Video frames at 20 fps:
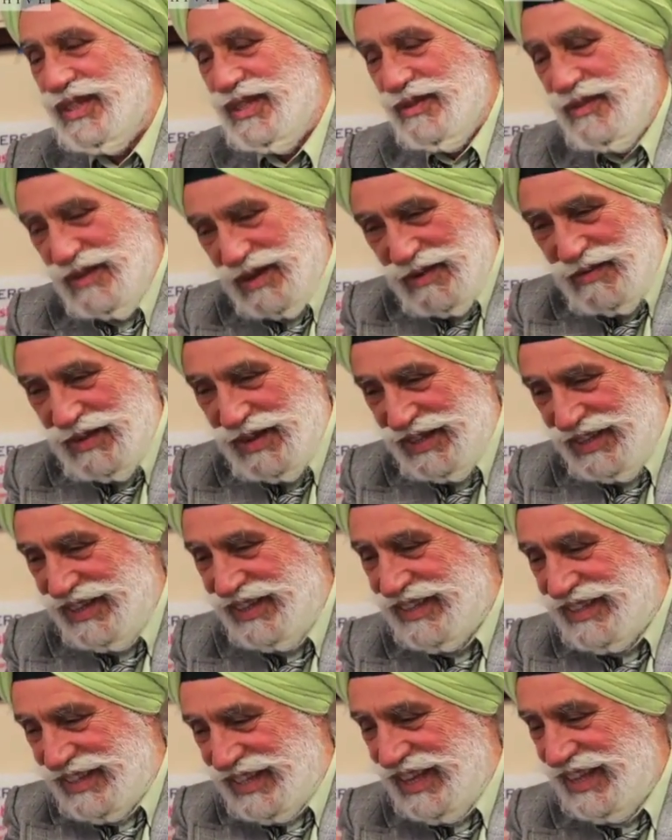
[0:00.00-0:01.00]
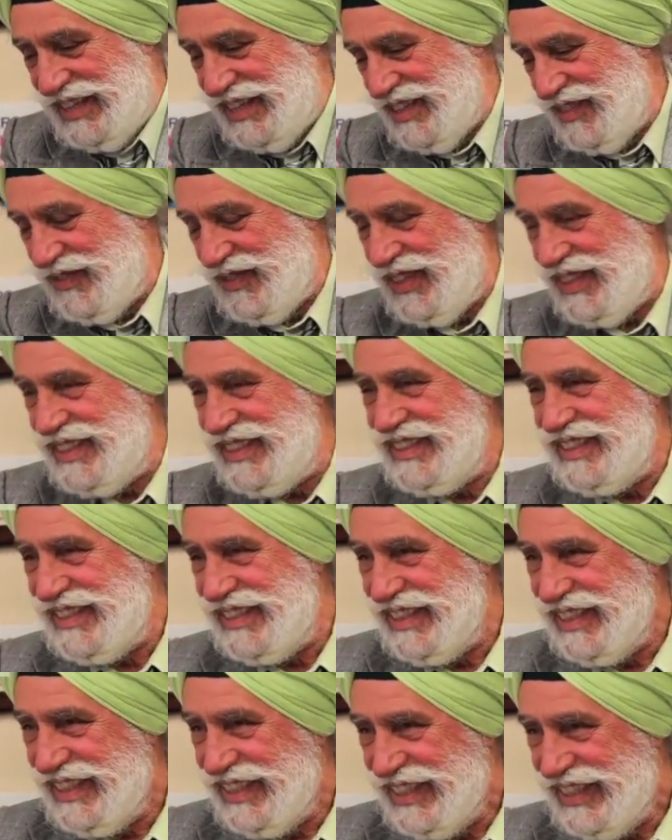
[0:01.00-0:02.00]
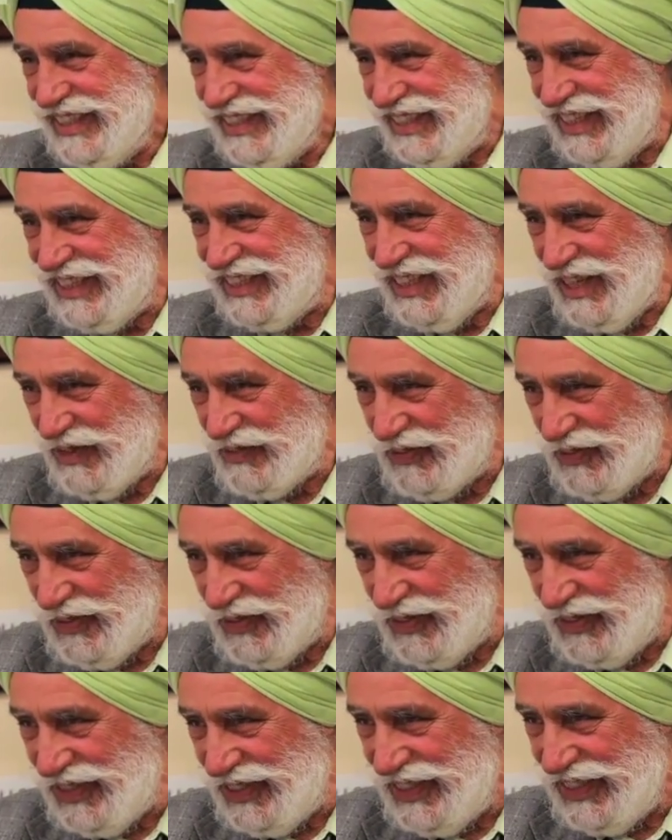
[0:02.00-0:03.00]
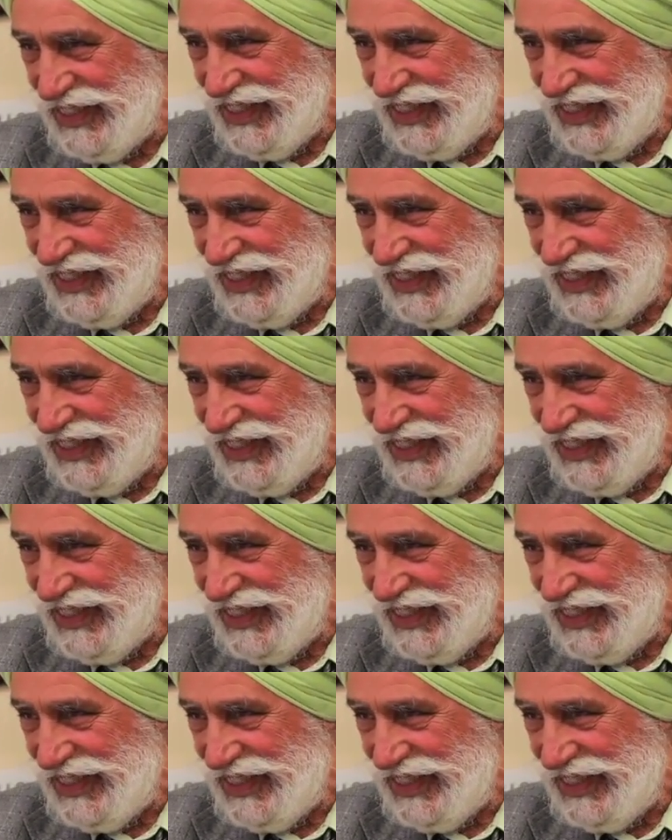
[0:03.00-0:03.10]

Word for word: They say, "Oh, come on, kids, take this one, take their food."